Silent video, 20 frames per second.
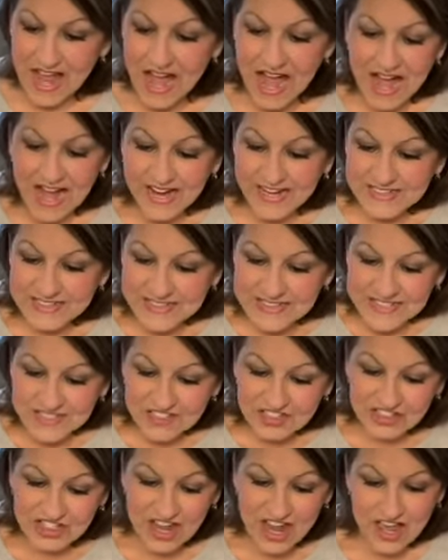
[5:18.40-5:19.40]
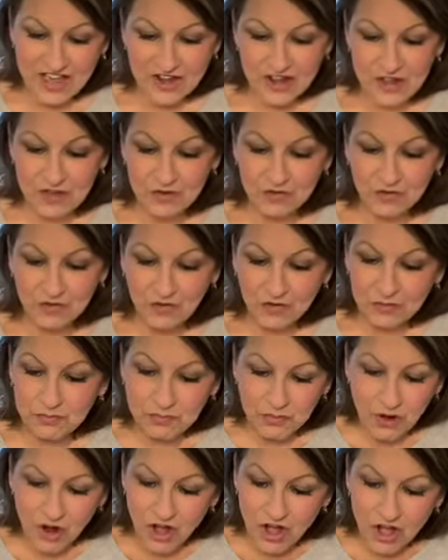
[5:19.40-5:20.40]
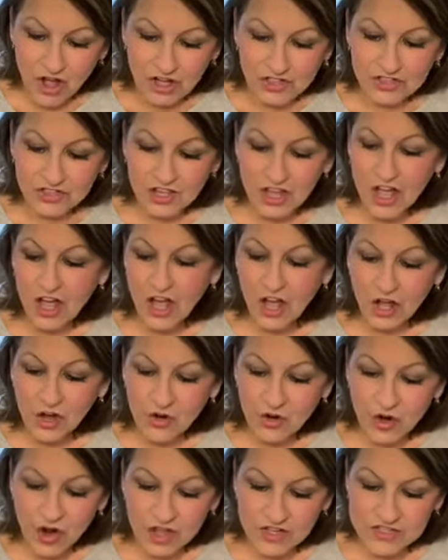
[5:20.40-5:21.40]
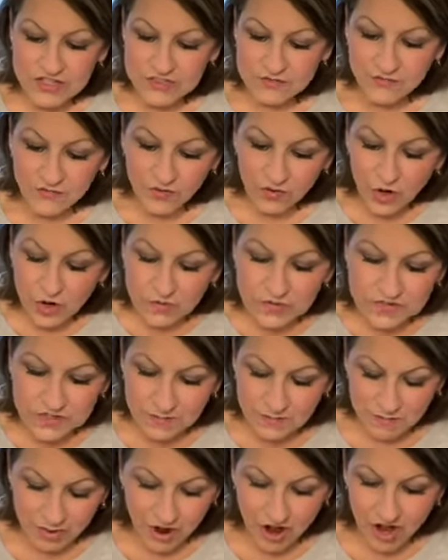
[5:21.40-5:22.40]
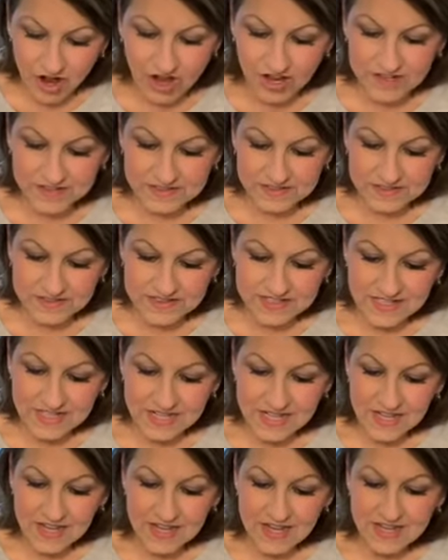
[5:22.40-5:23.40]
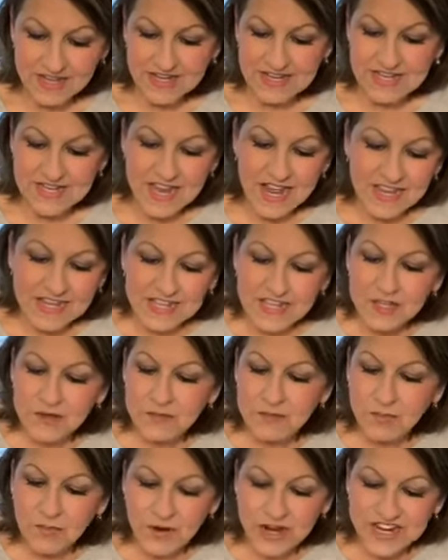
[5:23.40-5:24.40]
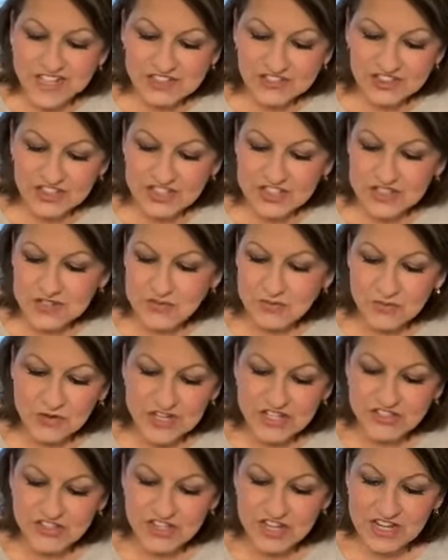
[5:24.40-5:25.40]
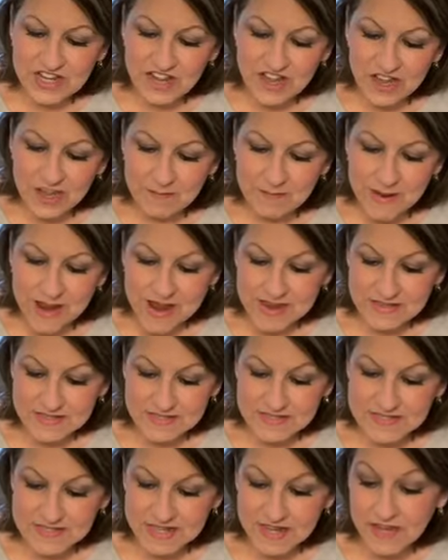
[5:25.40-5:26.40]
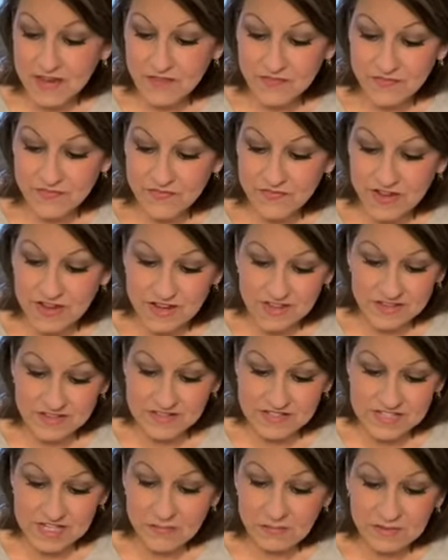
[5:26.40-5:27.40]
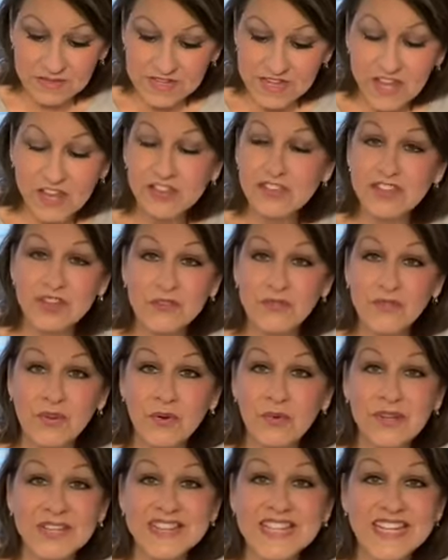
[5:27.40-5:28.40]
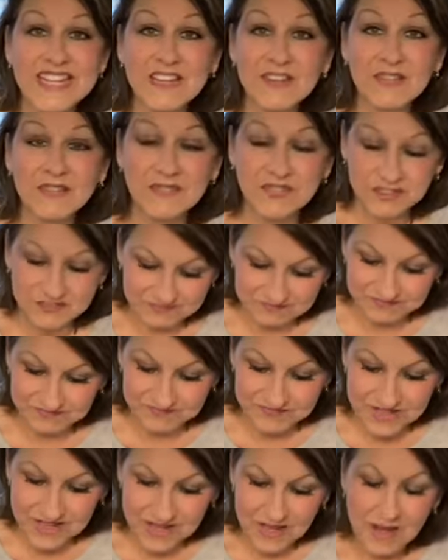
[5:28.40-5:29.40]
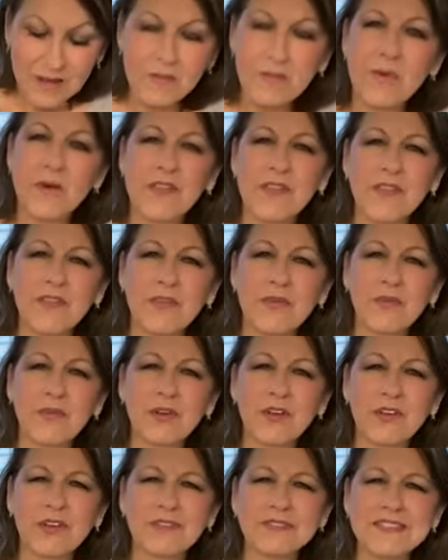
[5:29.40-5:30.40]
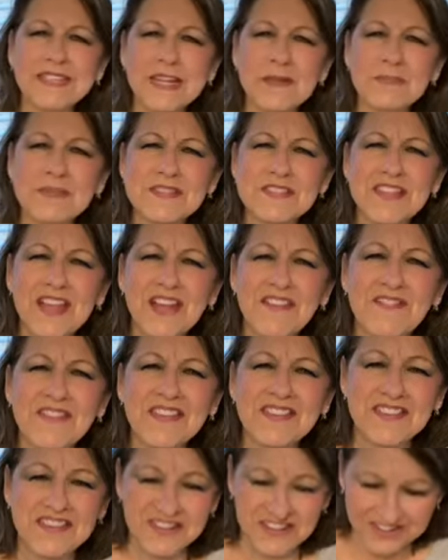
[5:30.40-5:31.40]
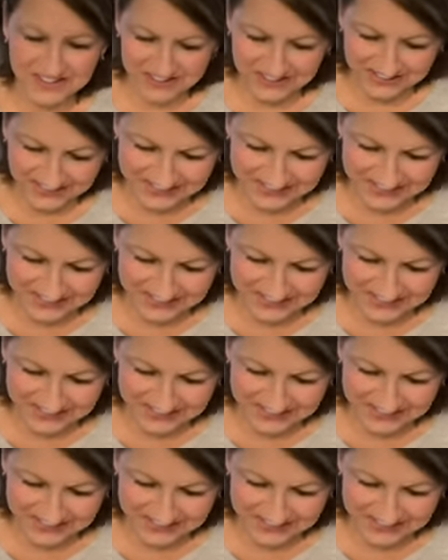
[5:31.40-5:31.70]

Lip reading: icy shadows sprawled across frozen ponds, naked branches reaching up as if in supplication for relief. Boy, this is real deep stuff, isn't it?